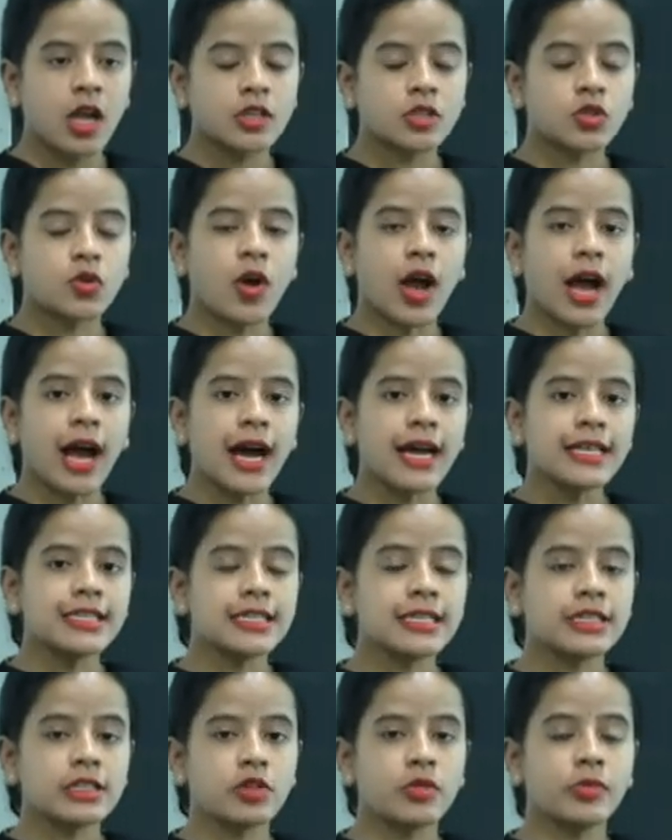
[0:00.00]
So as
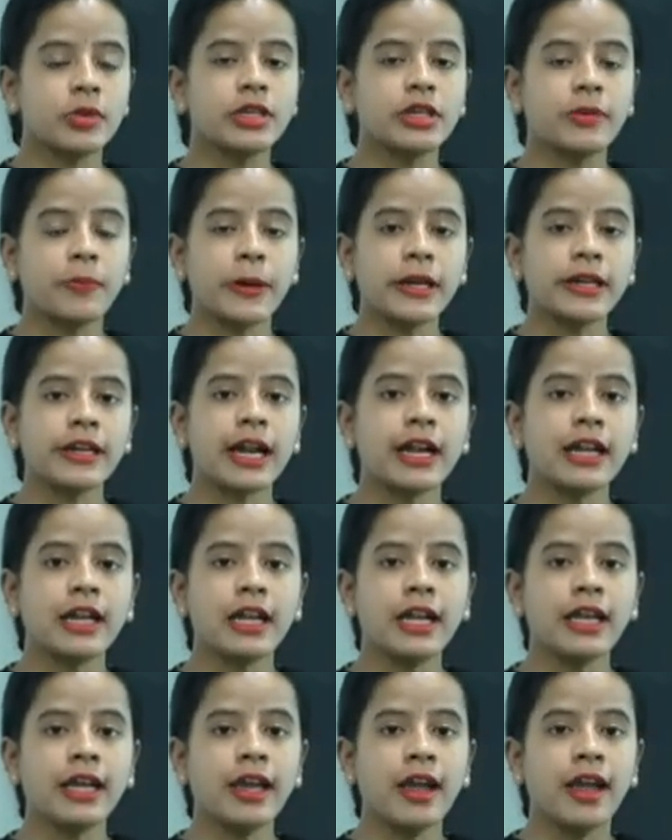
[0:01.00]
it to be
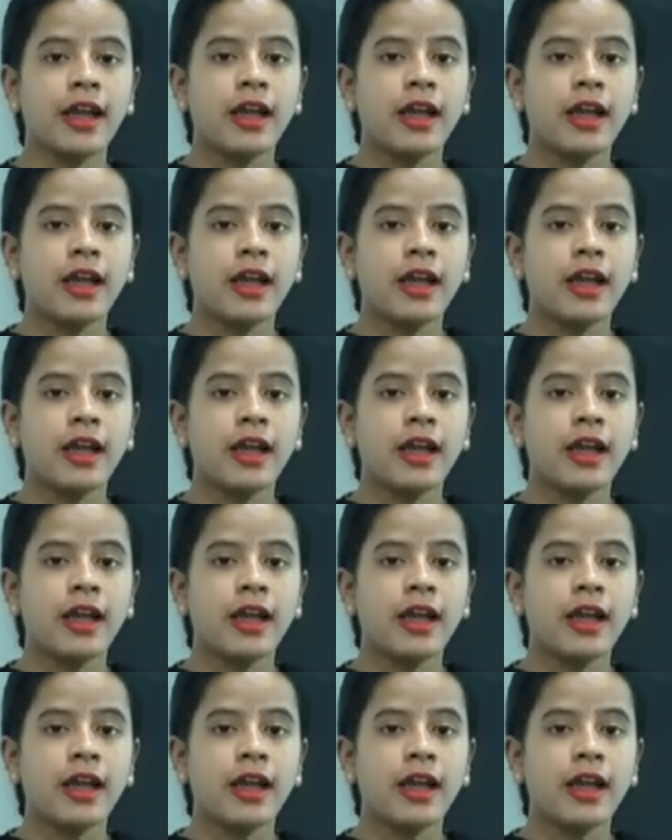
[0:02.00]
repeatedly